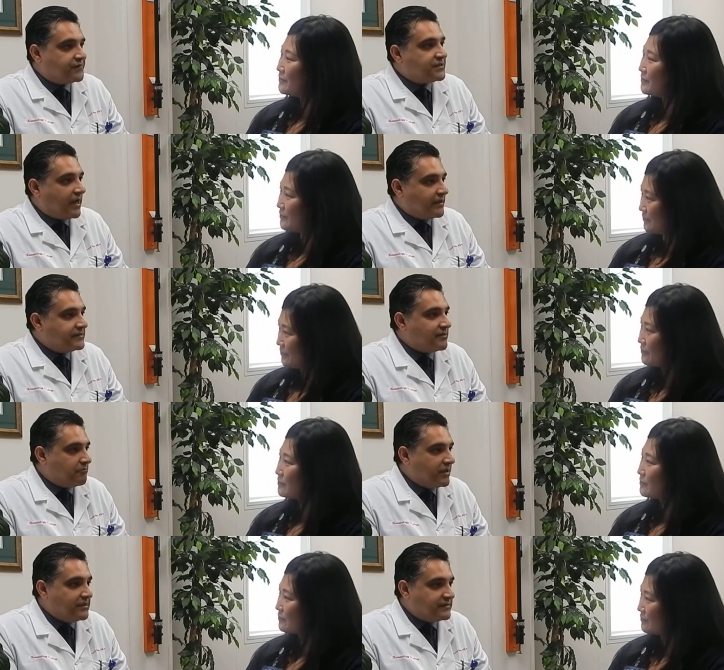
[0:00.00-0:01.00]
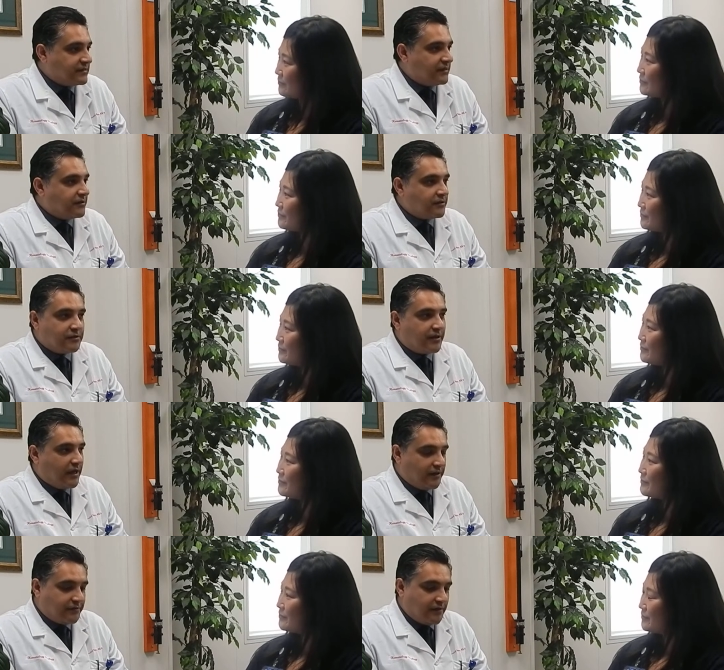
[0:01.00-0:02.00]
Speaker 1: of science and medicine
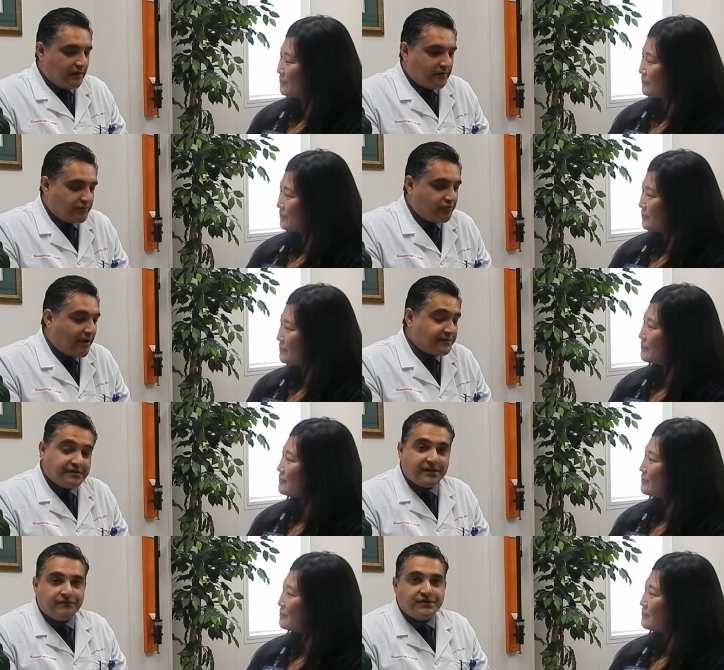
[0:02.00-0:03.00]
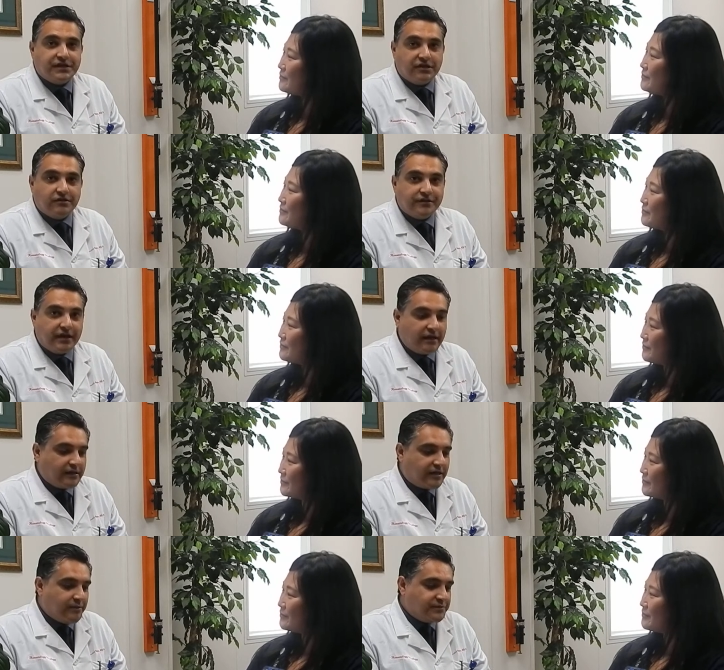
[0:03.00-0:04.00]
that uh, drives us every single
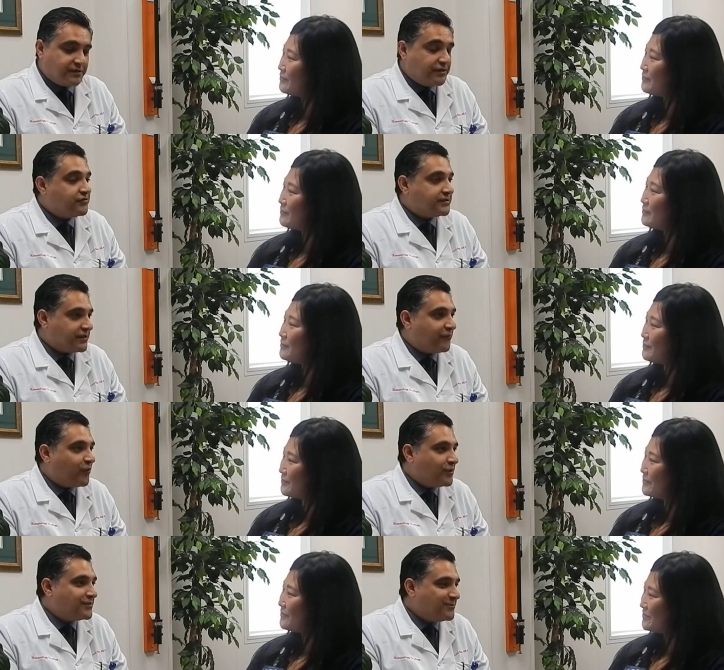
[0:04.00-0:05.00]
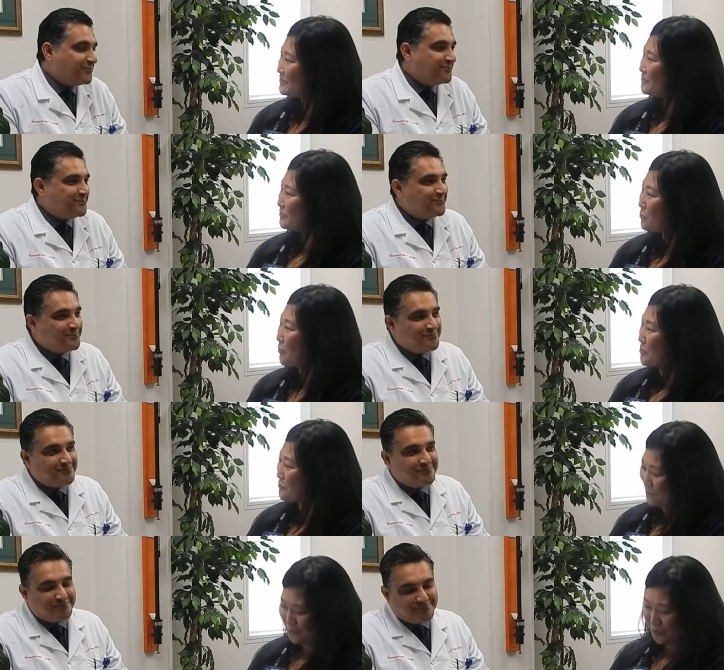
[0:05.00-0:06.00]
day and keeps it interesting for us.
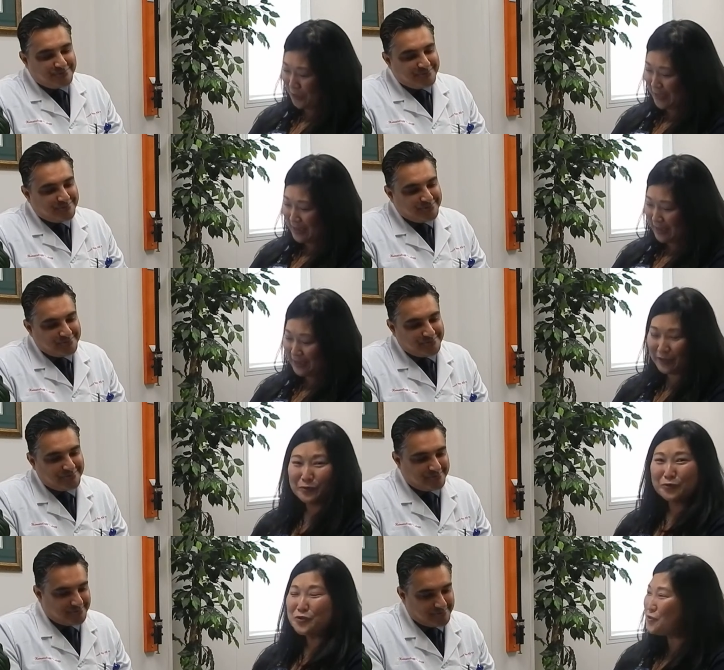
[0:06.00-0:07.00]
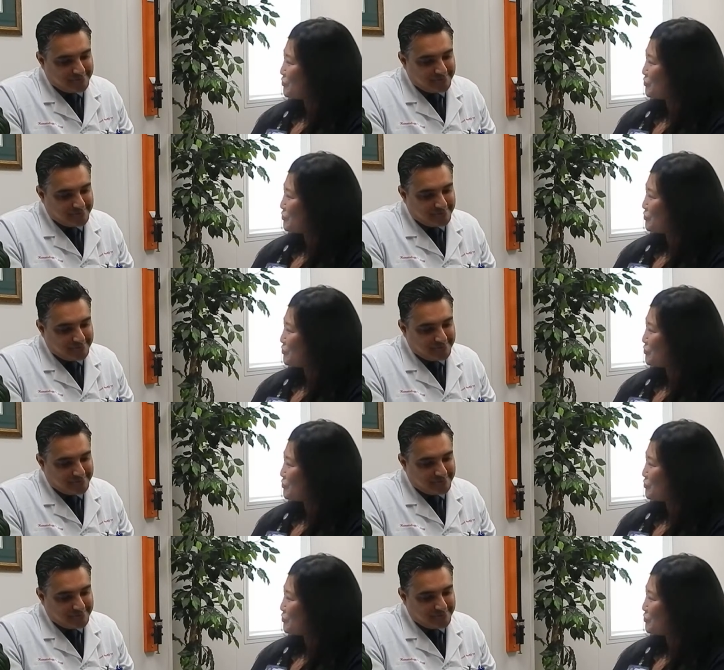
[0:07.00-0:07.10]
Speaker 2: Wonderful. And would you